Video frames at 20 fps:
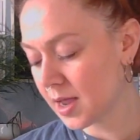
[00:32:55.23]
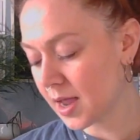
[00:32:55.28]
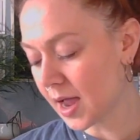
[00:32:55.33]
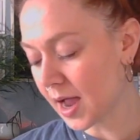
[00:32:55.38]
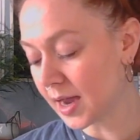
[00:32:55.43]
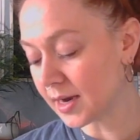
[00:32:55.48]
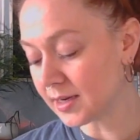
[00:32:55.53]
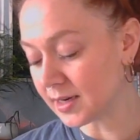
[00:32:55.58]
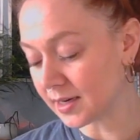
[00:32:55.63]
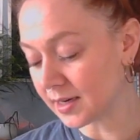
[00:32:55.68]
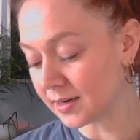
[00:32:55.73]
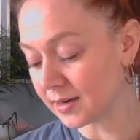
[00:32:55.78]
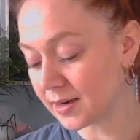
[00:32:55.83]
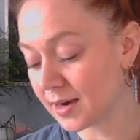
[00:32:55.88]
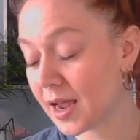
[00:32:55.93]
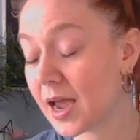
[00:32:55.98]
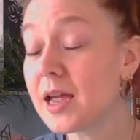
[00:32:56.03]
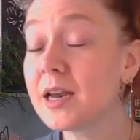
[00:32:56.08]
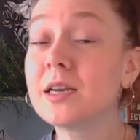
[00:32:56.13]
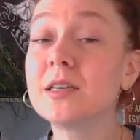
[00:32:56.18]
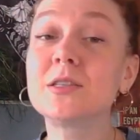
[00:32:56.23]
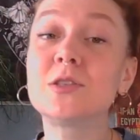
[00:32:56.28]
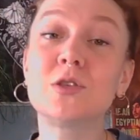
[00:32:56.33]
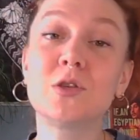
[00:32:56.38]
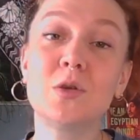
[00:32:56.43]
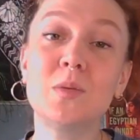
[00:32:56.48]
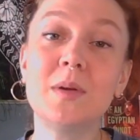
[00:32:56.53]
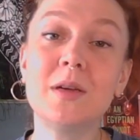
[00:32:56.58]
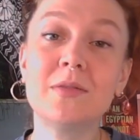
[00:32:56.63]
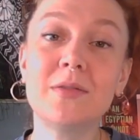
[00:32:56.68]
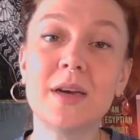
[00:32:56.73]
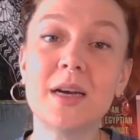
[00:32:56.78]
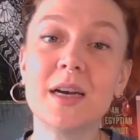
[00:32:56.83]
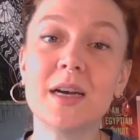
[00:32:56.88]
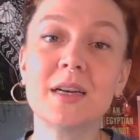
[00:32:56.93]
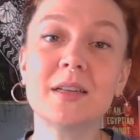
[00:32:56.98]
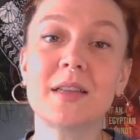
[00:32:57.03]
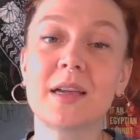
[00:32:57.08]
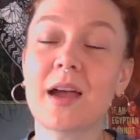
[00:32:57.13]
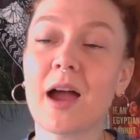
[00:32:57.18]
I didn't. And to be
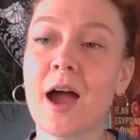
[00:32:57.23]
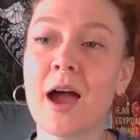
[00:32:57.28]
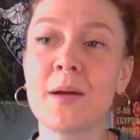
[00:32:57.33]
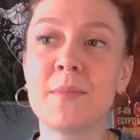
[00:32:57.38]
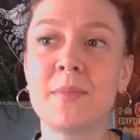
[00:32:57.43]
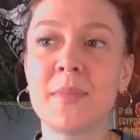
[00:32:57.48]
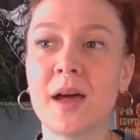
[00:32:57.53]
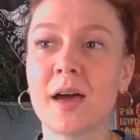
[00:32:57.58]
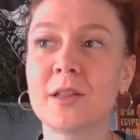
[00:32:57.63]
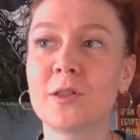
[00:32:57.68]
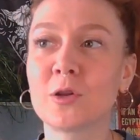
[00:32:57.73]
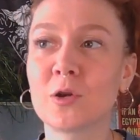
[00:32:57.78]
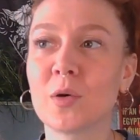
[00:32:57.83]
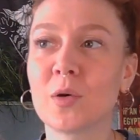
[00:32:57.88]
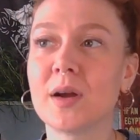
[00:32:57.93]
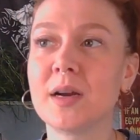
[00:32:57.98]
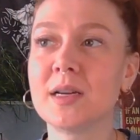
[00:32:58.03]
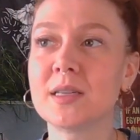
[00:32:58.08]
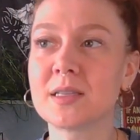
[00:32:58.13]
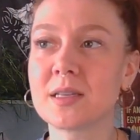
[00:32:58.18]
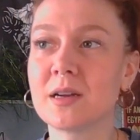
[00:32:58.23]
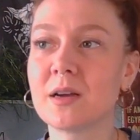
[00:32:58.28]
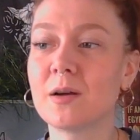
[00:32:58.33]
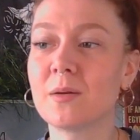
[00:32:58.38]
fair, like, I'm not the greatest